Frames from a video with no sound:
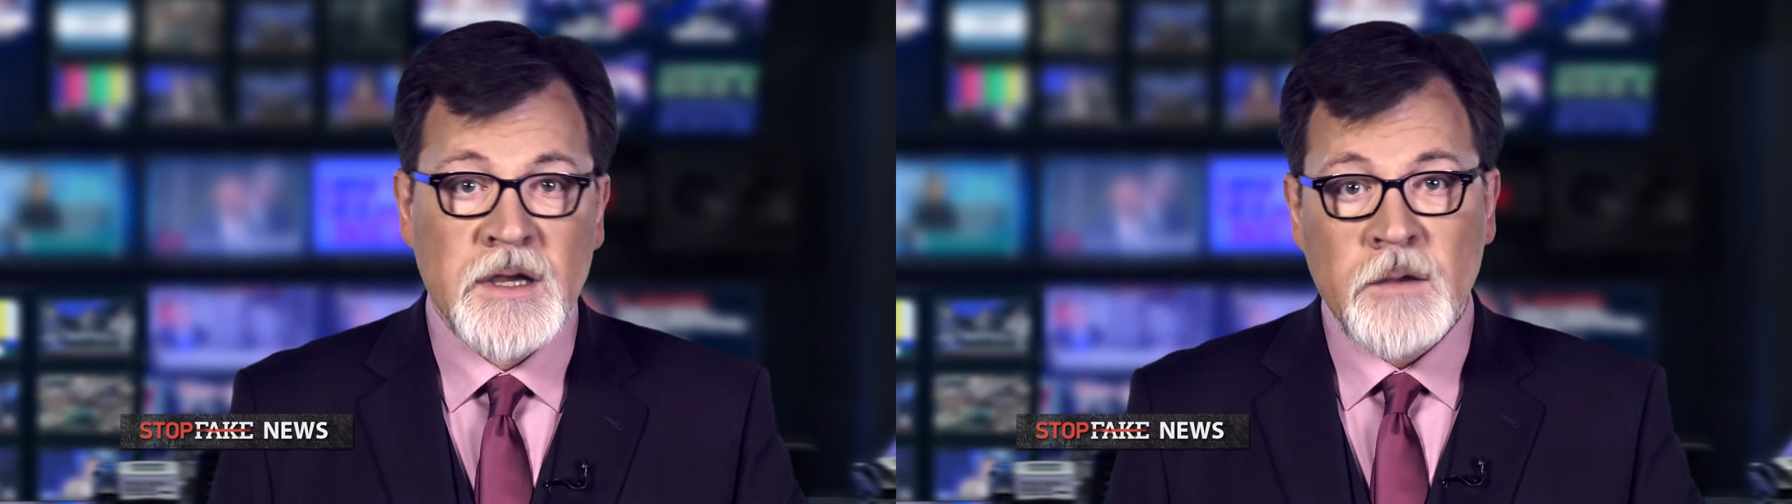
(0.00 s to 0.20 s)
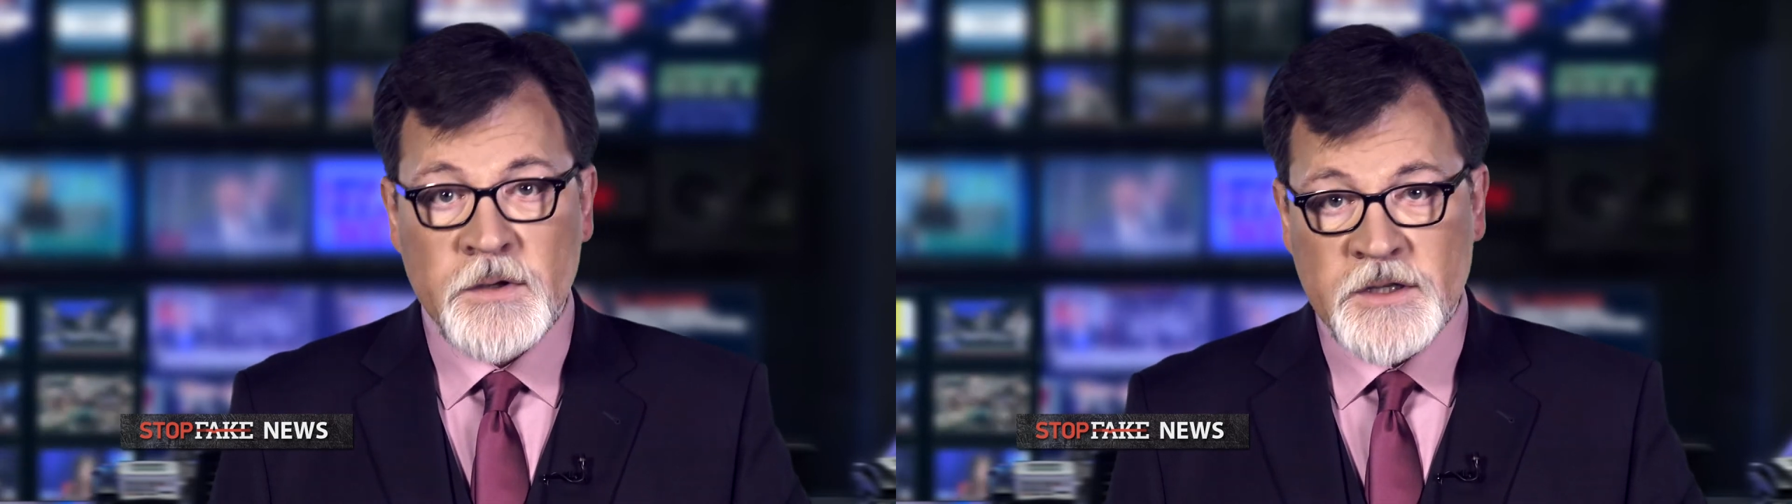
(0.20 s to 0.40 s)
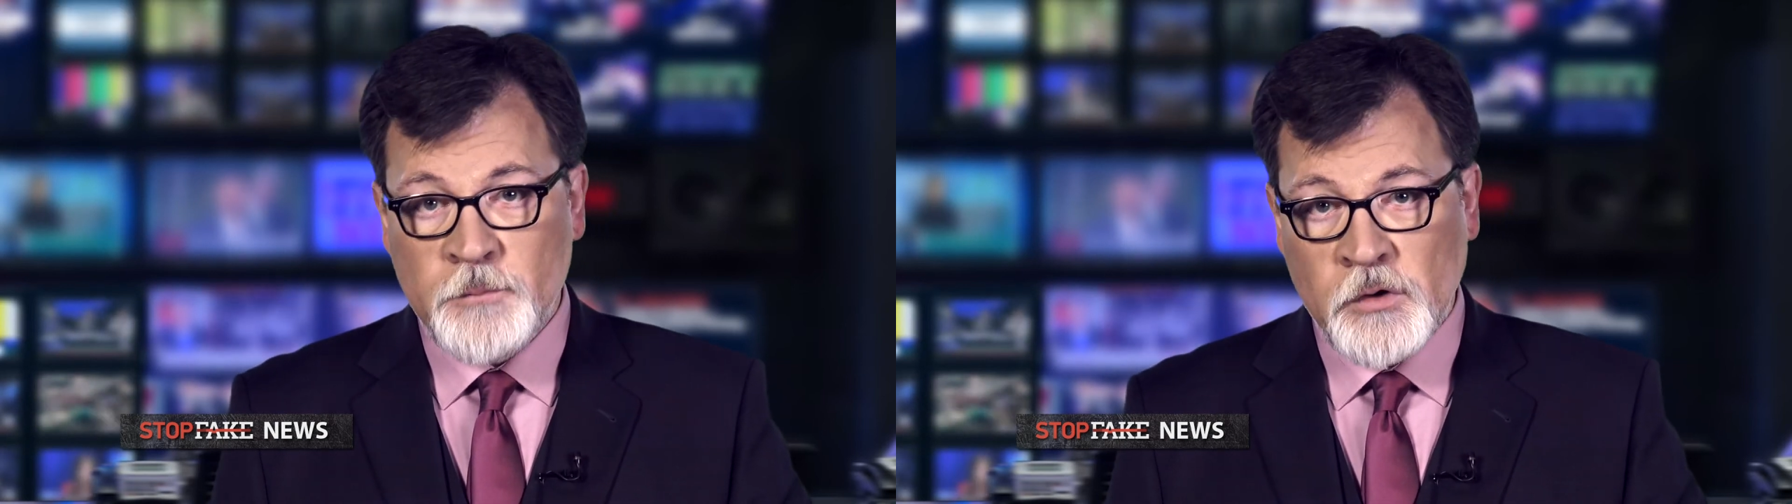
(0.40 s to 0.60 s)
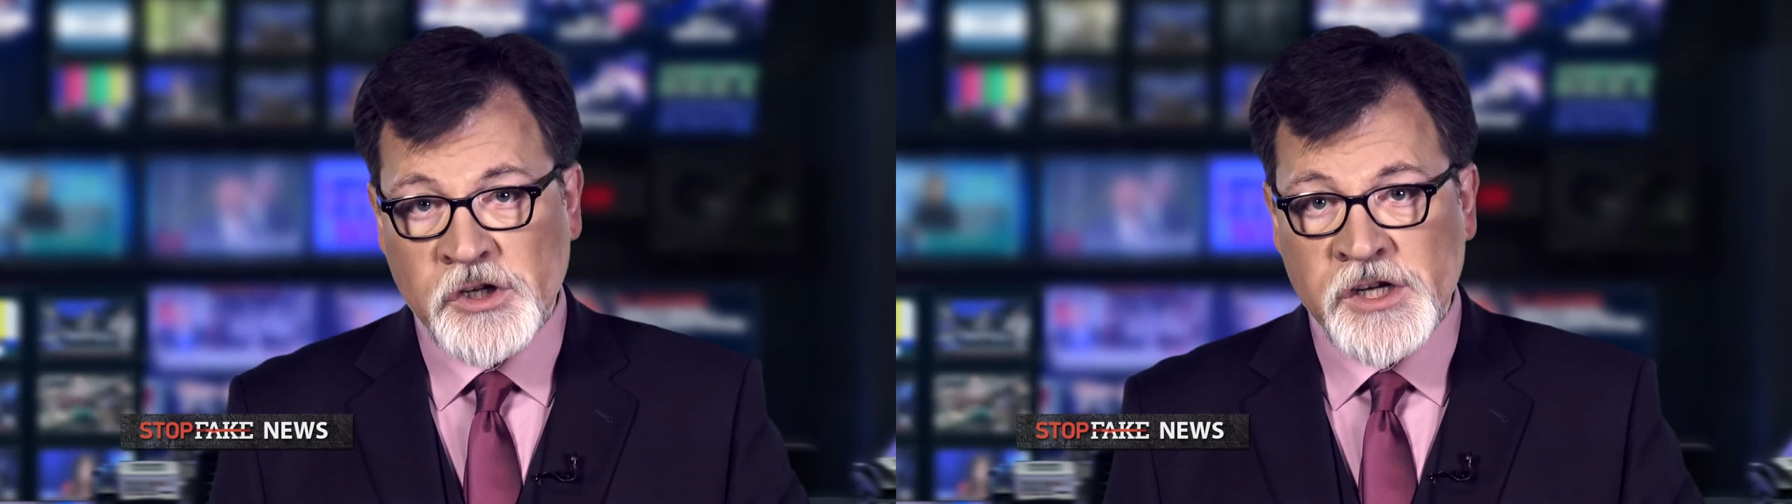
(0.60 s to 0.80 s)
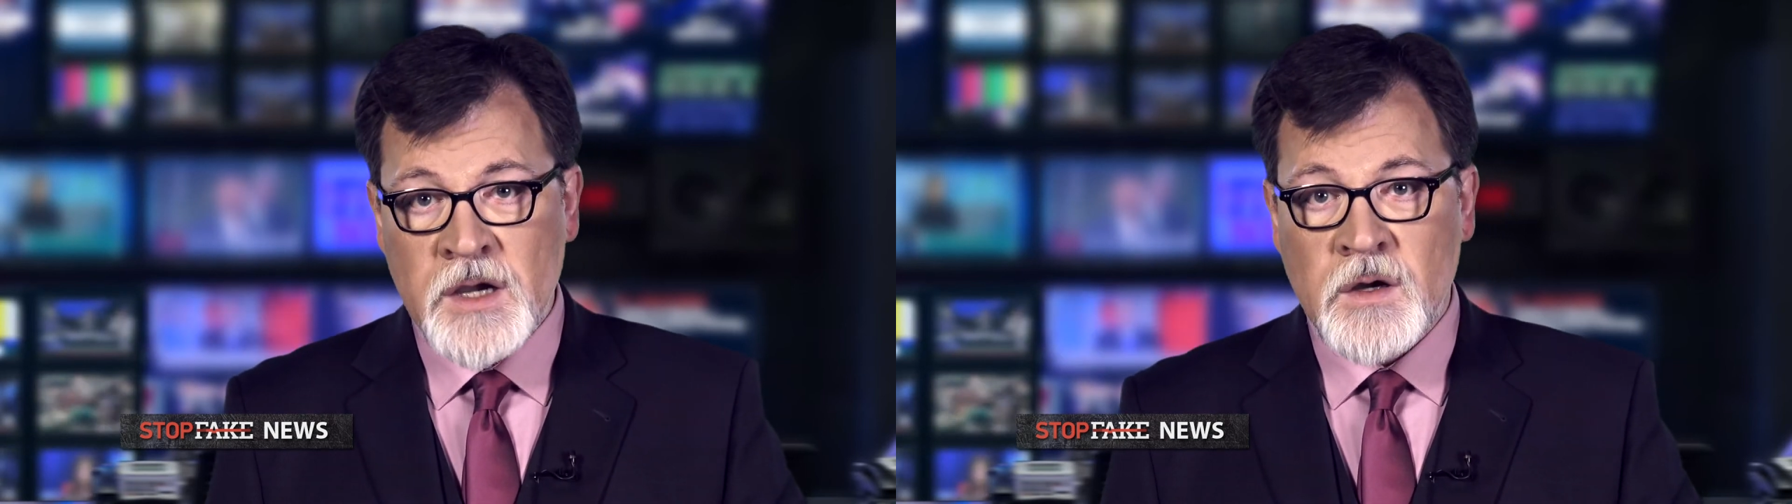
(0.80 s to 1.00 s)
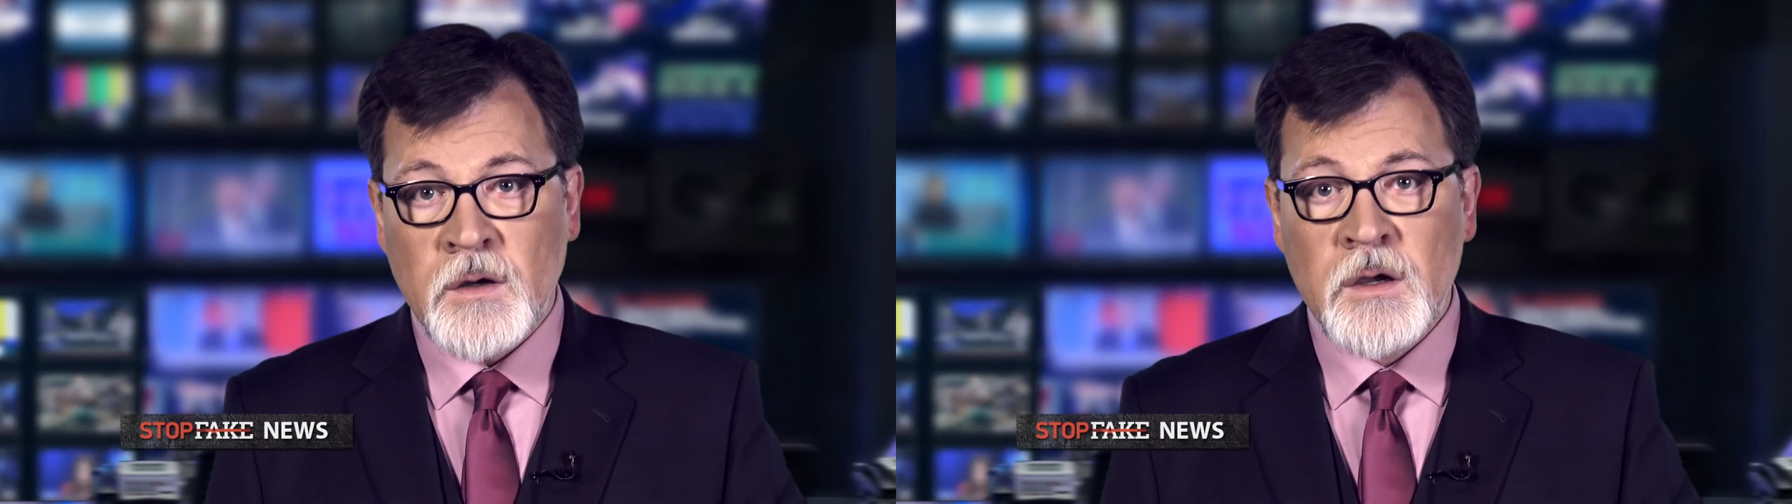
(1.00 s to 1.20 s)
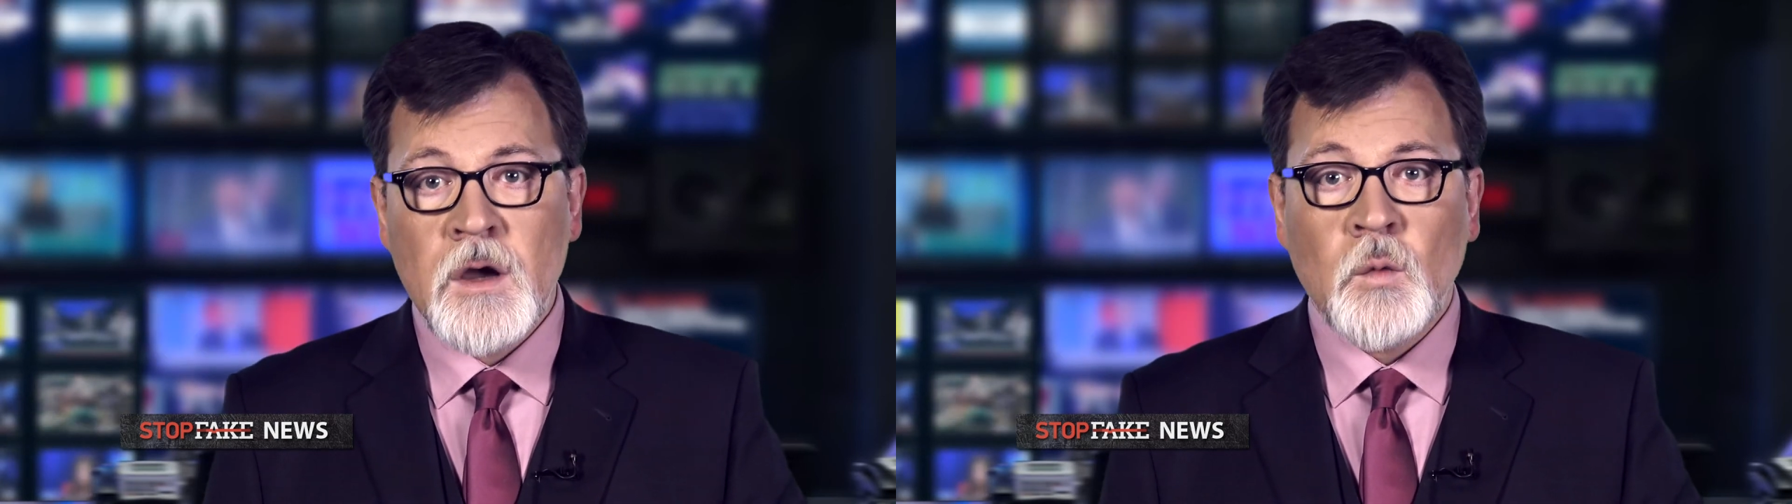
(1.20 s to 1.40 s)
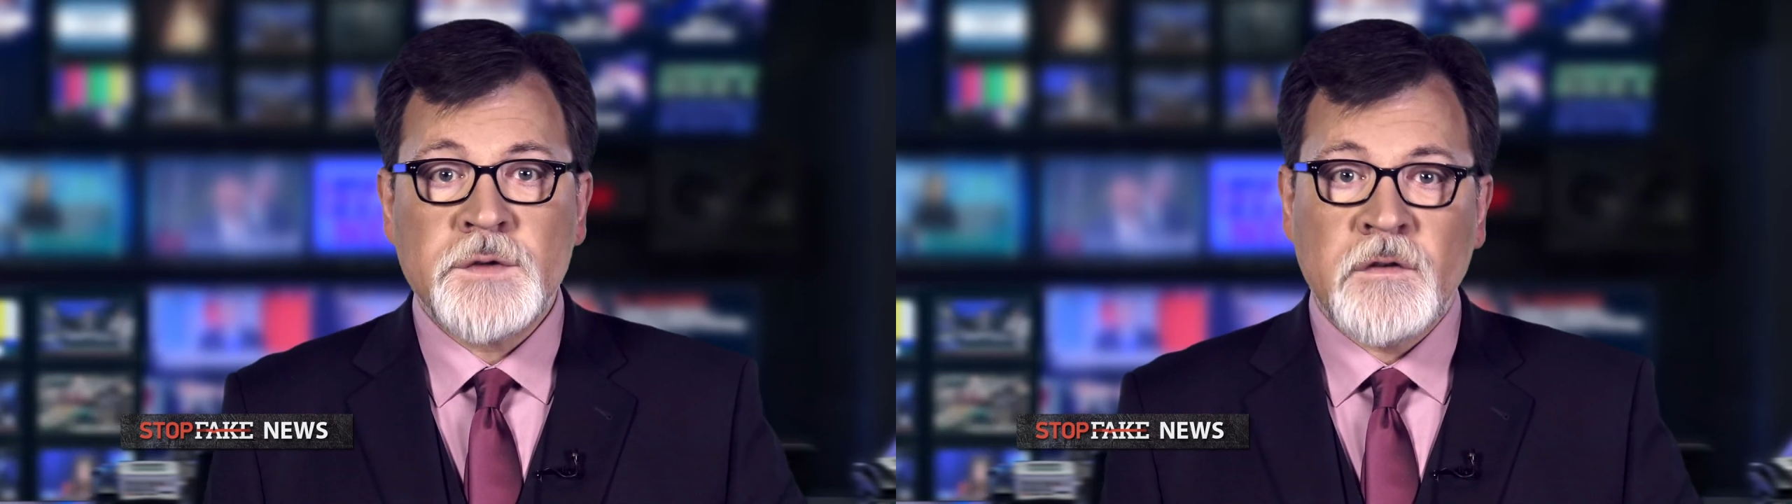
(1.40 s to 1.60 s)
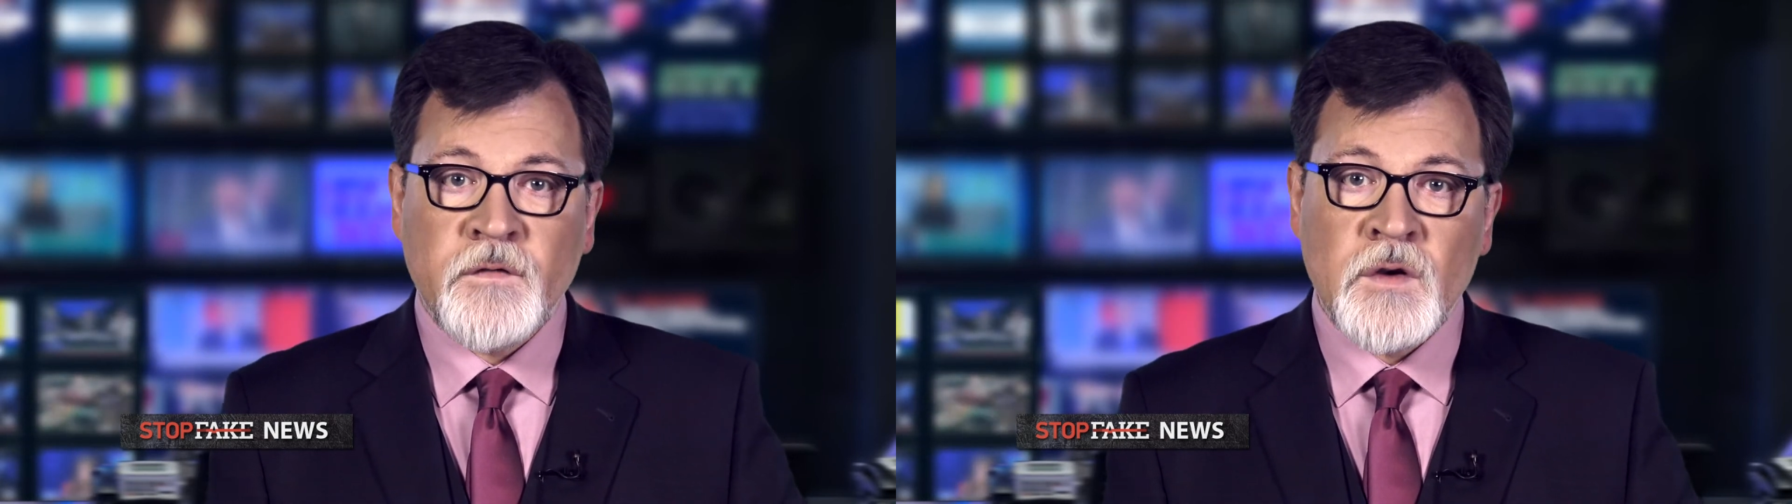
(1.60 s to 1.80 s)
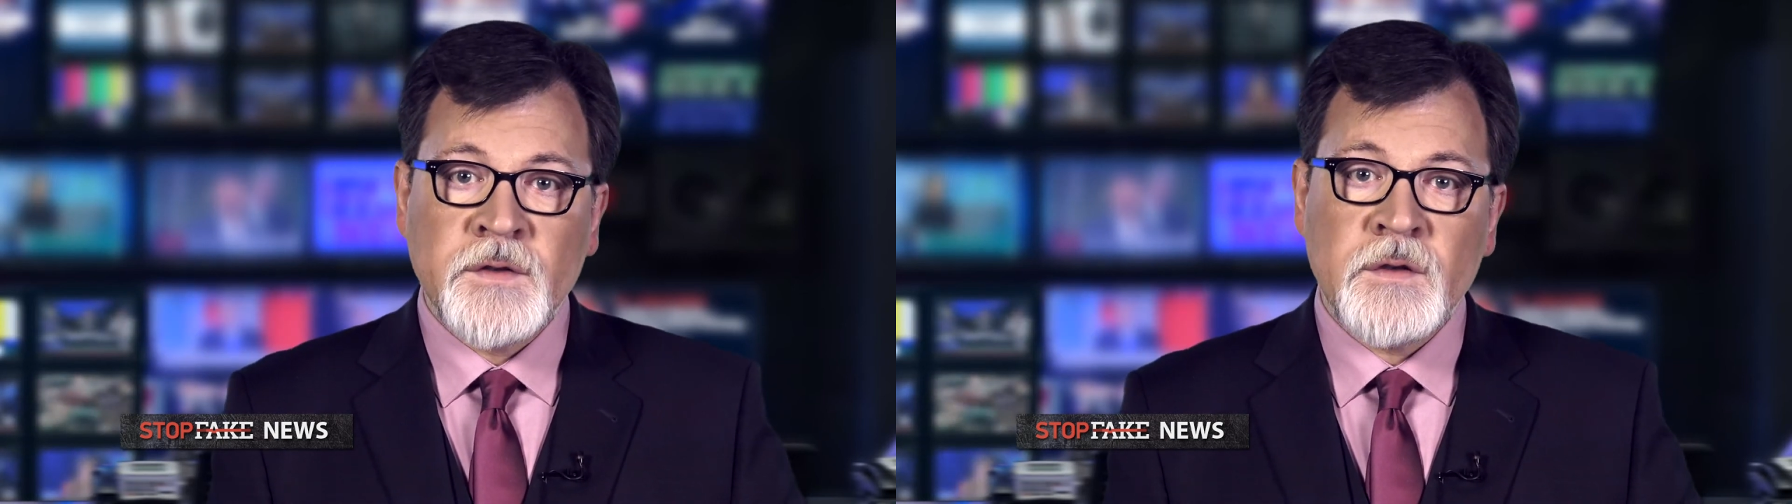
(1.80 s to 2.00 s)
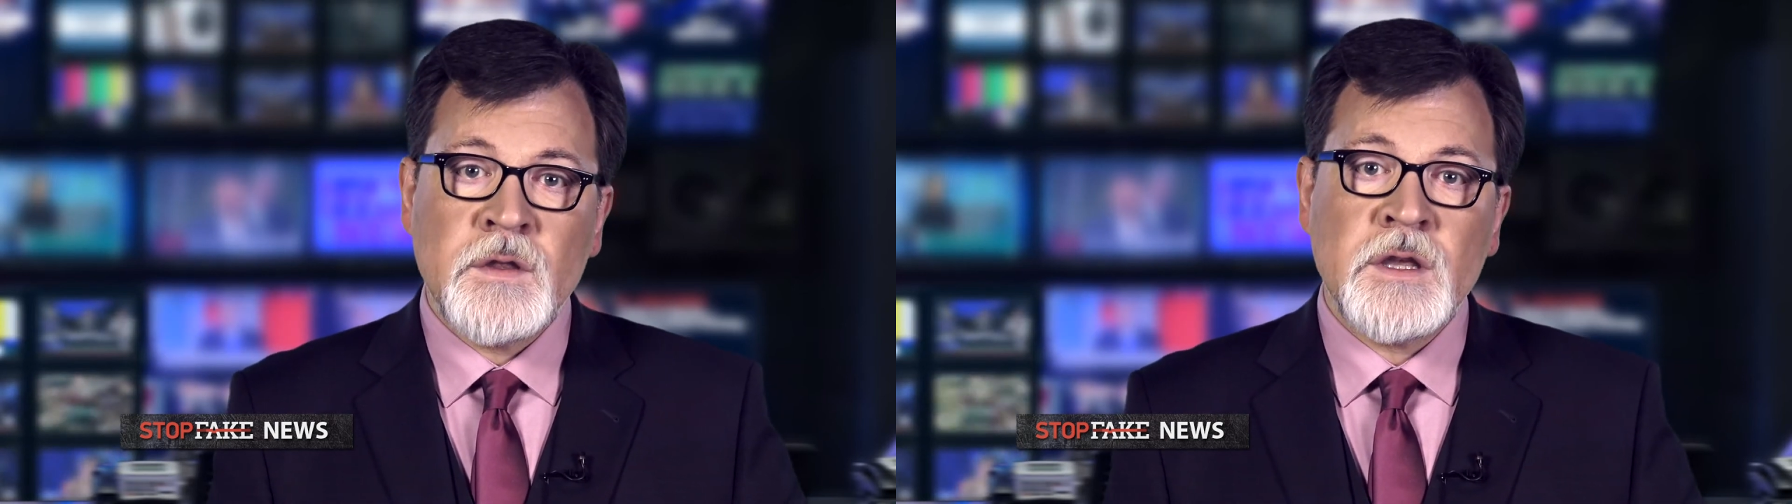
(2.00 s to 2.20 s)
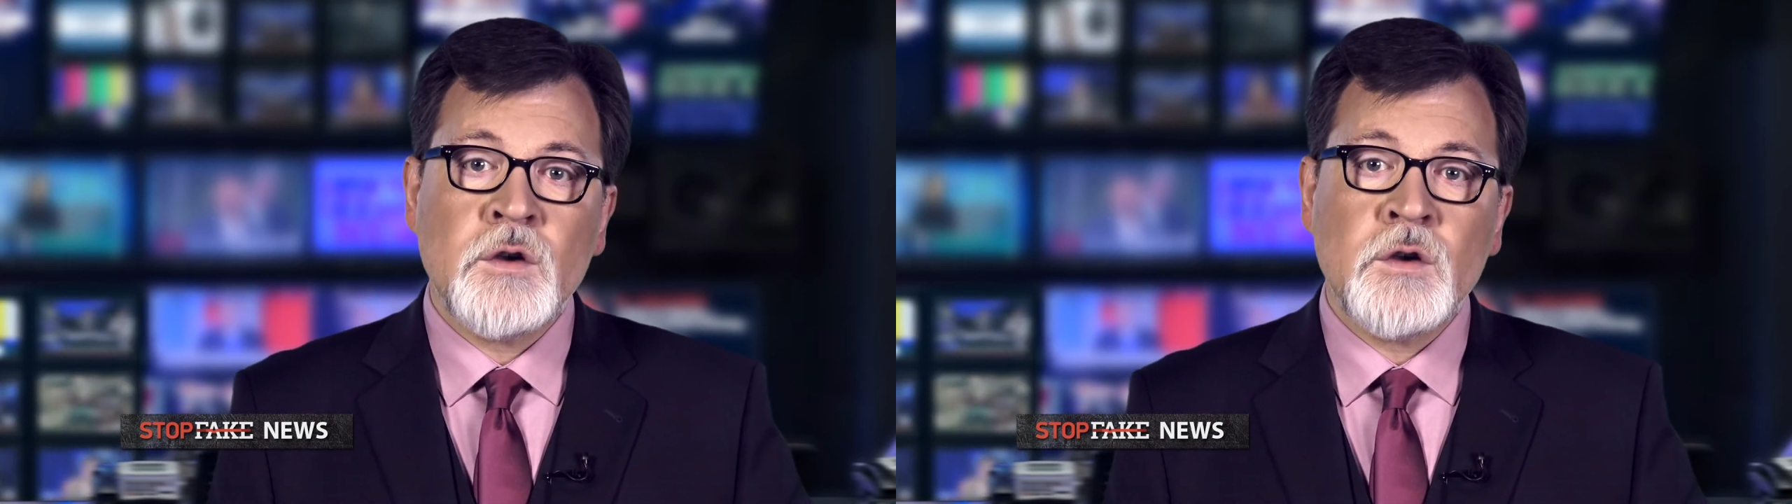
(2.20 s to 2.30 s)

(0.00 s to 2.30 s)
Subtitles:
Mrs. Poroshenko was referring to the